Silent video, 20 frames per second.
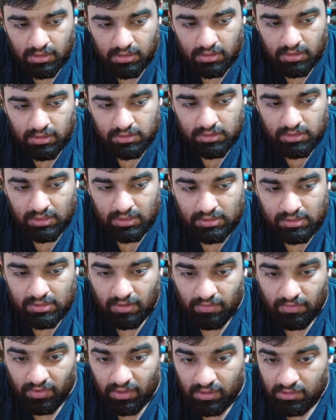Just
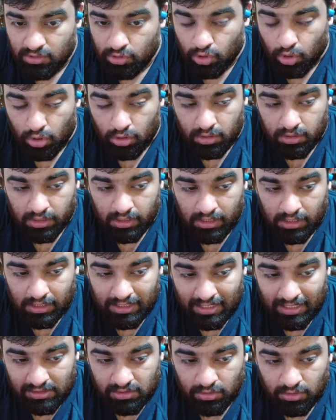difficult to talk, really.
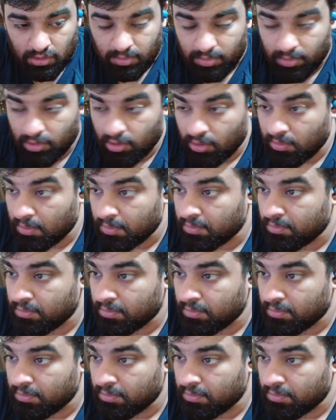That's the only problem.